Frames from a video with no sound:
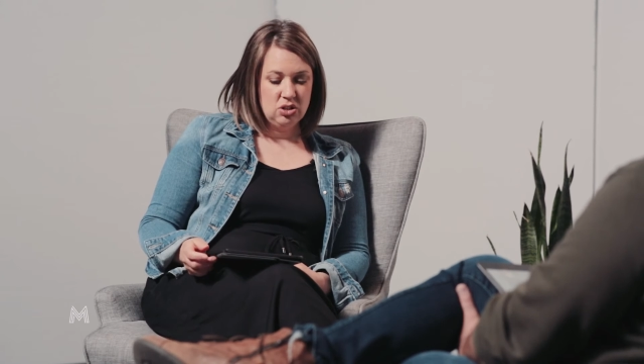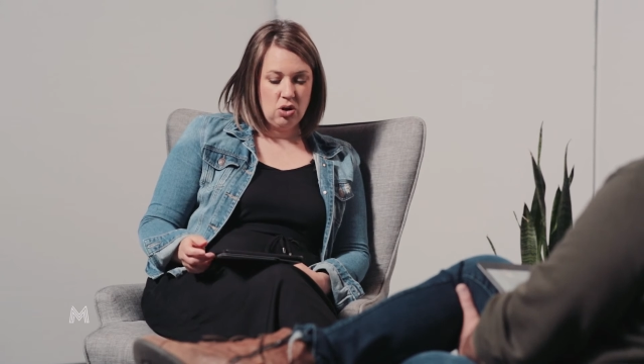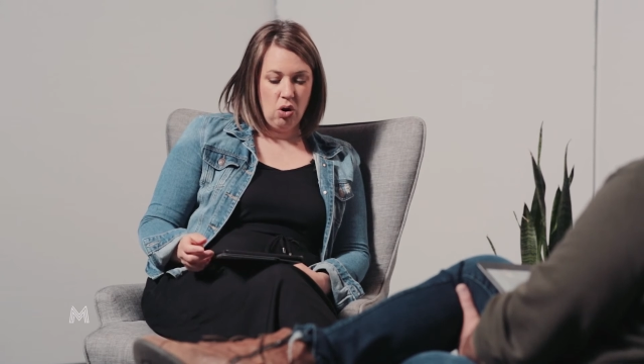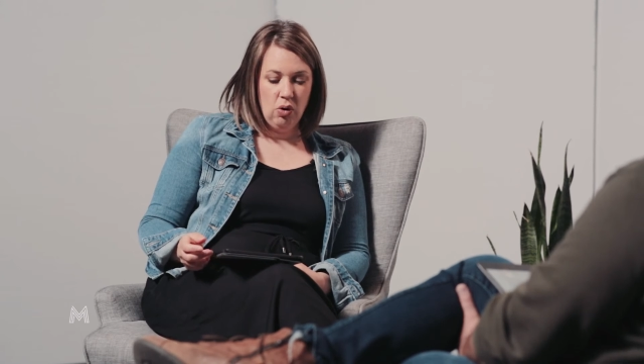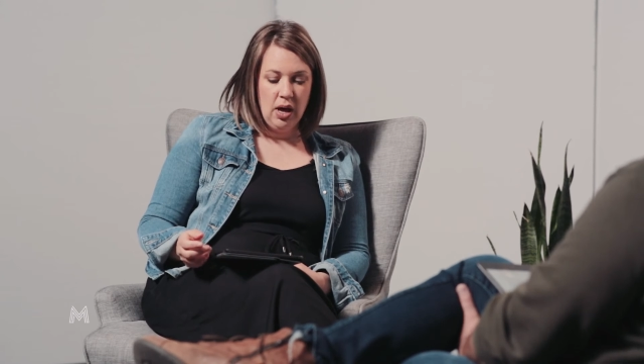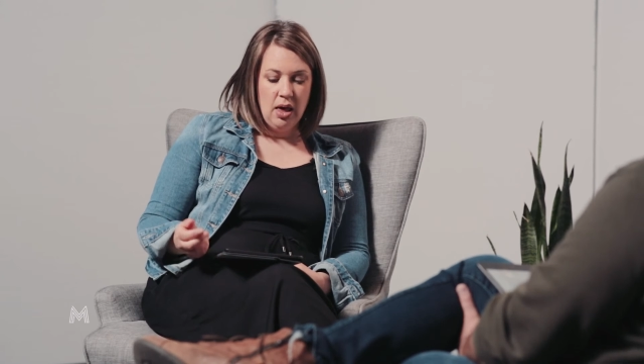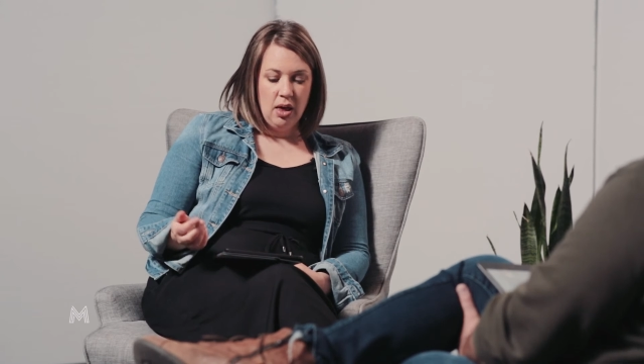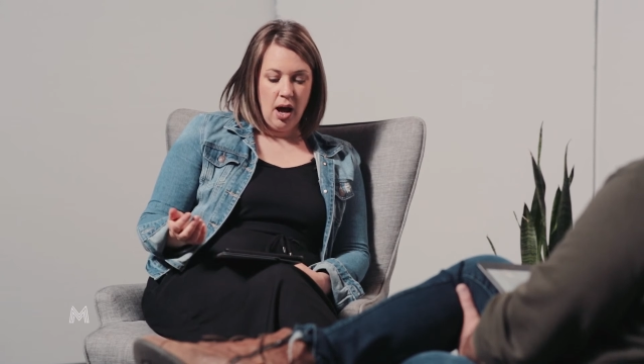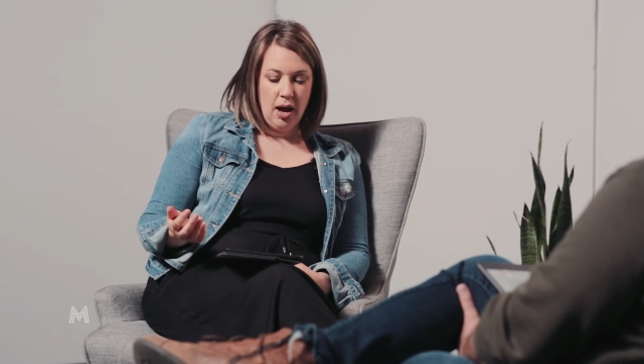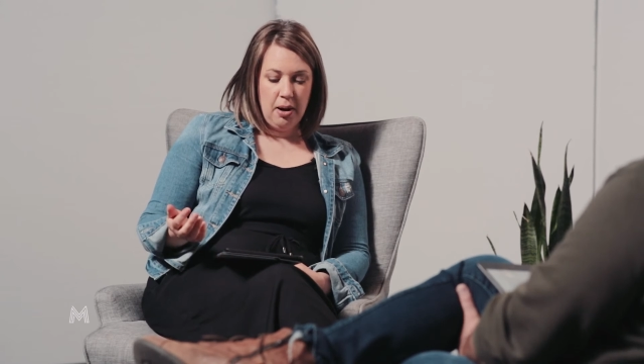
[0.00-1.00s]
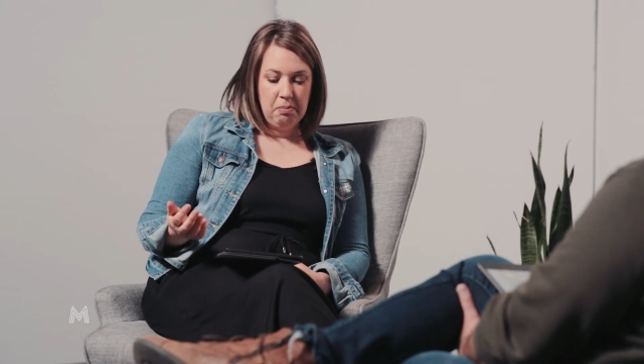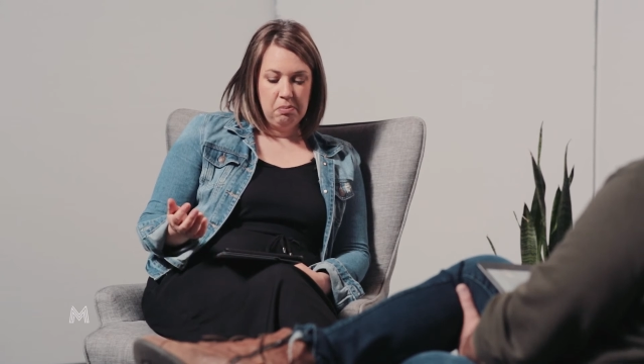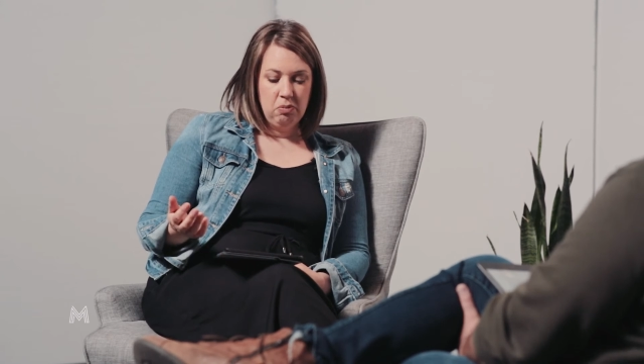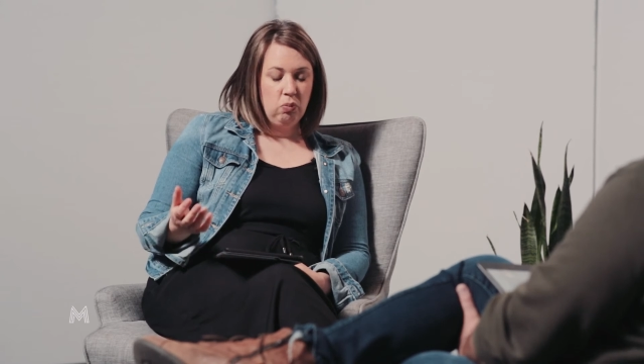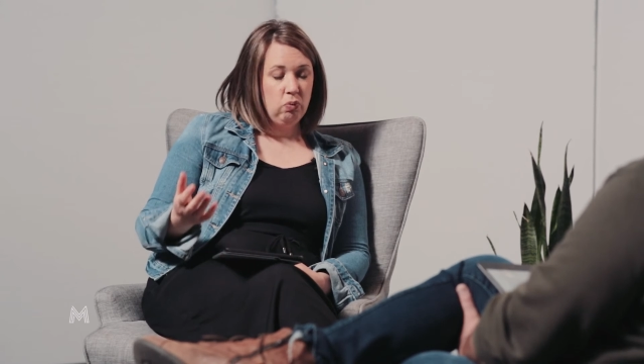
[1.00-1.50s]
So
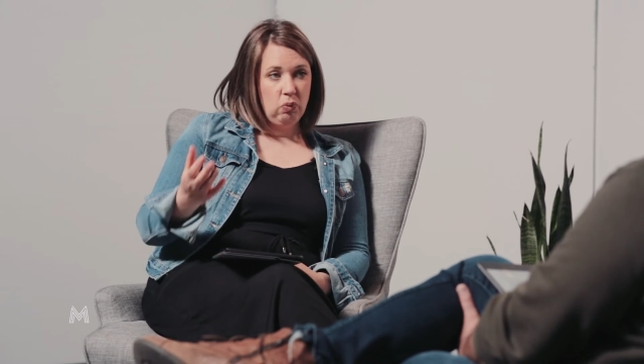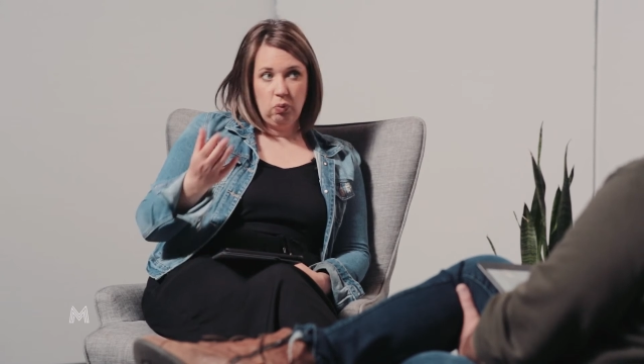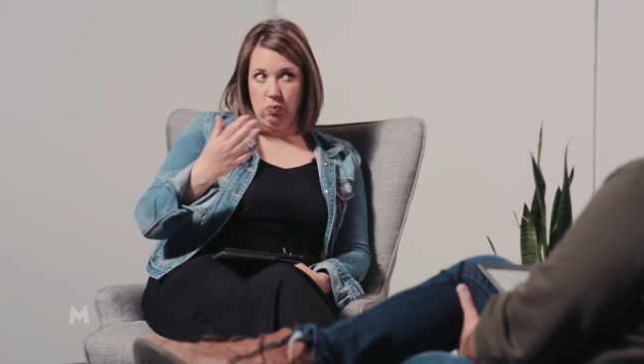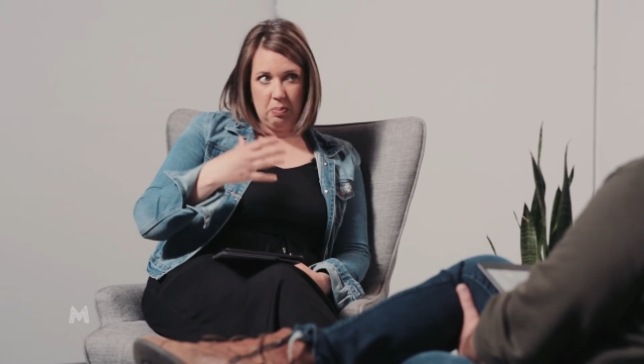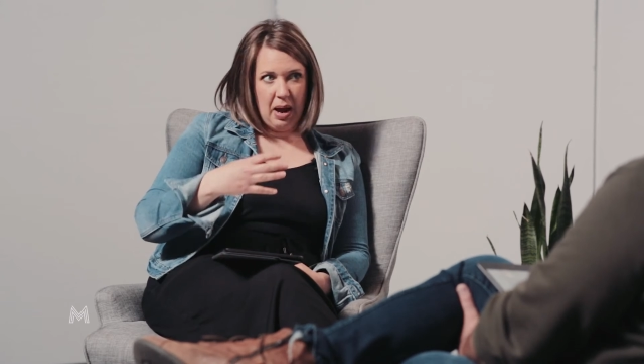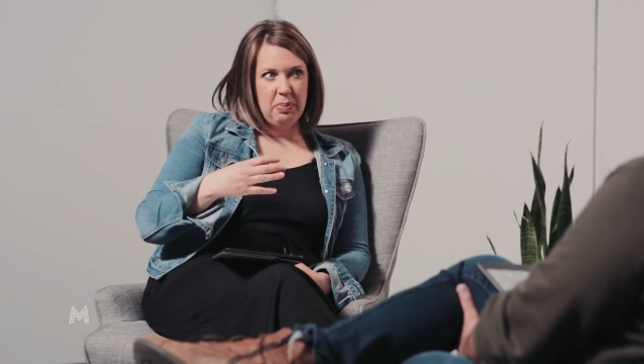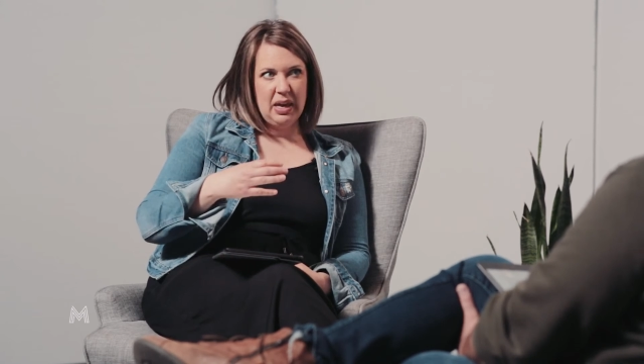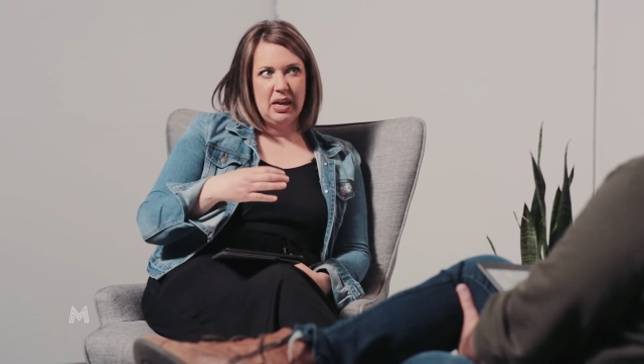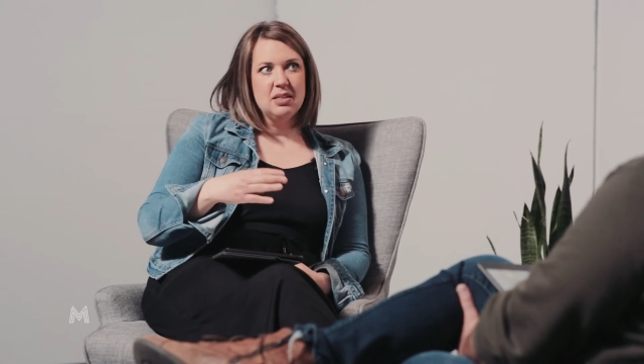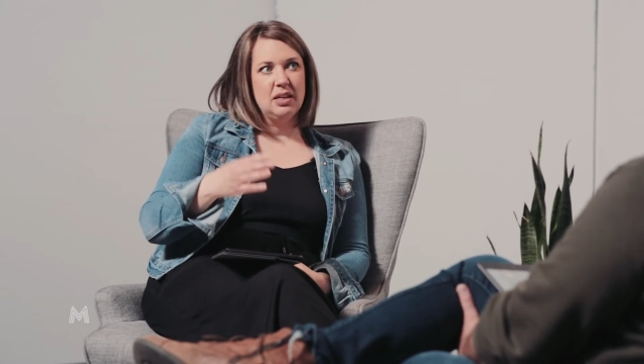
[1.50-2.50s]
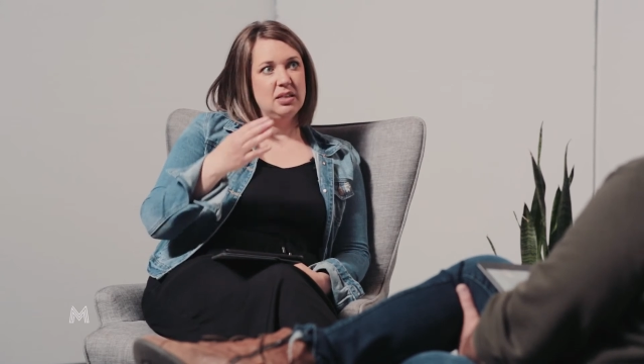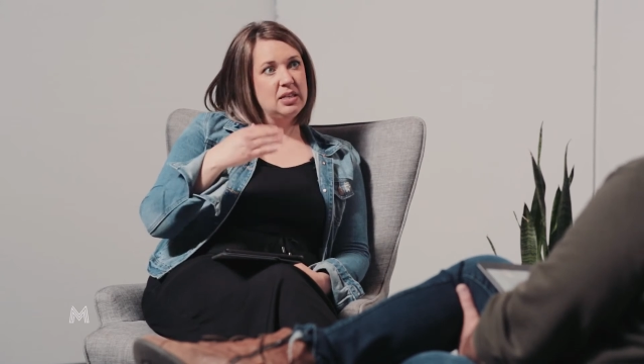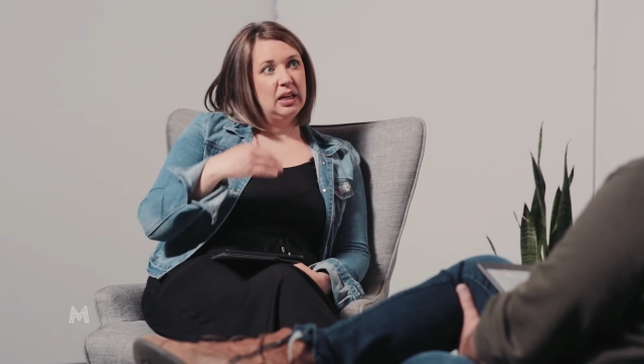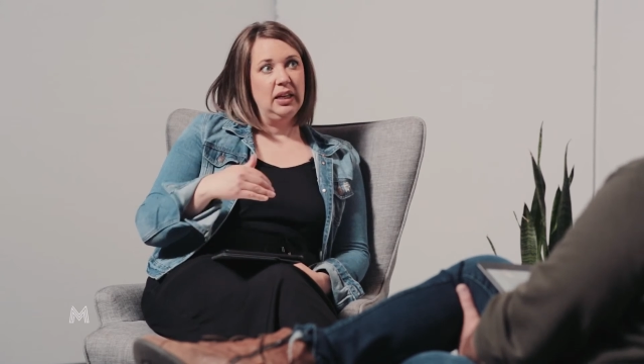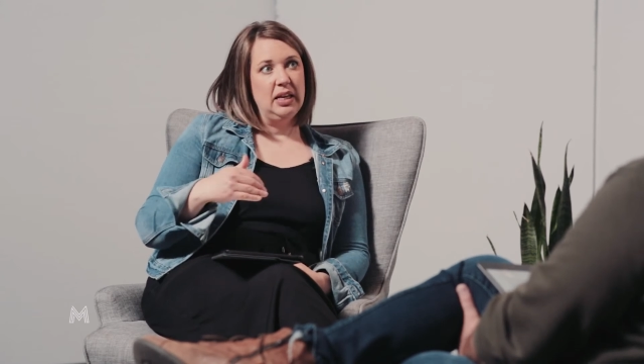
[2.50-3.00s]
might be easiest
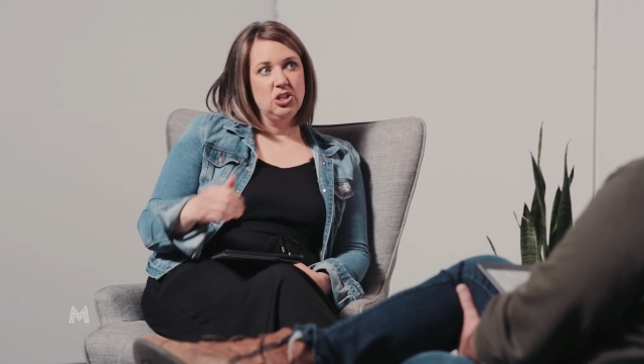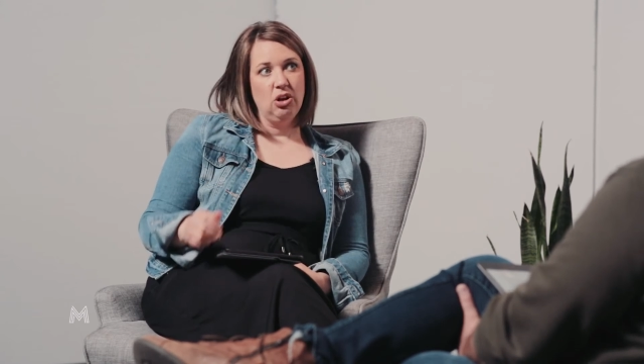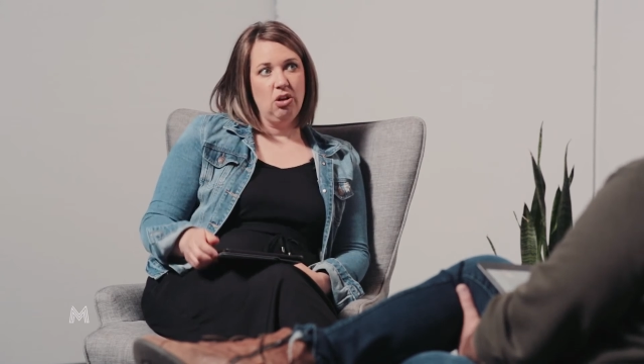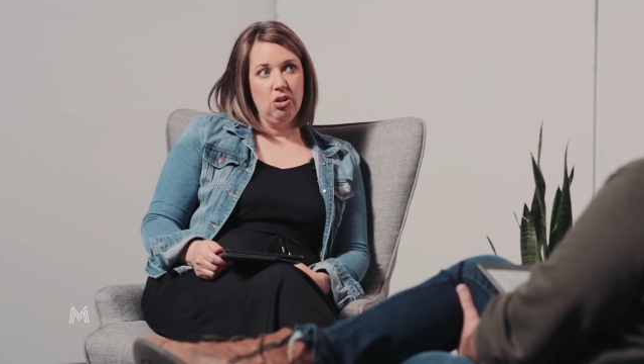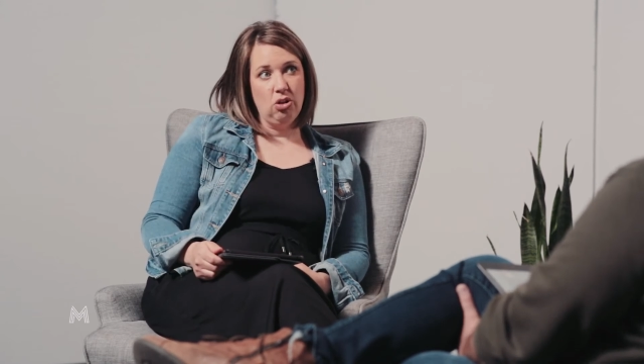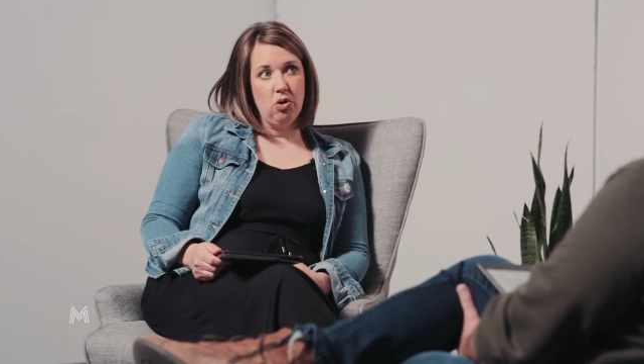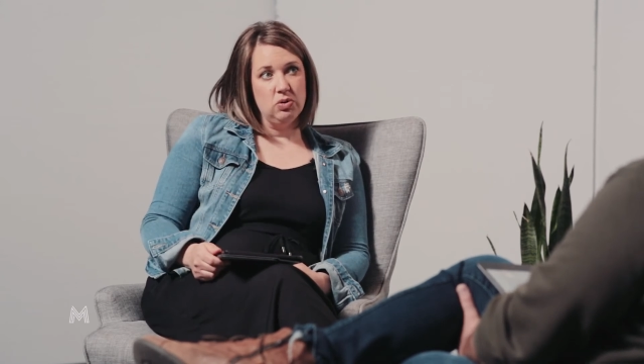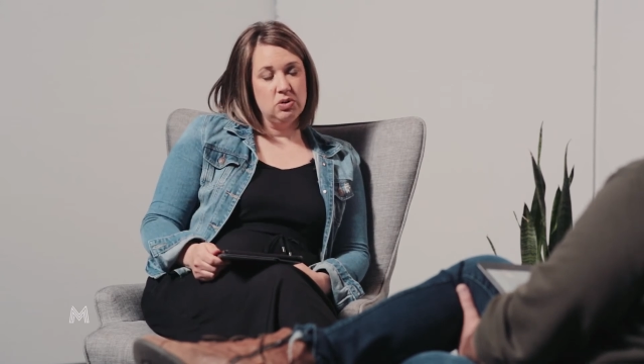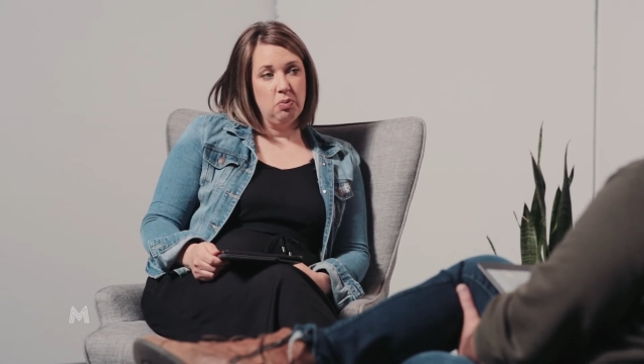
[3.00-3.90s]
to link to those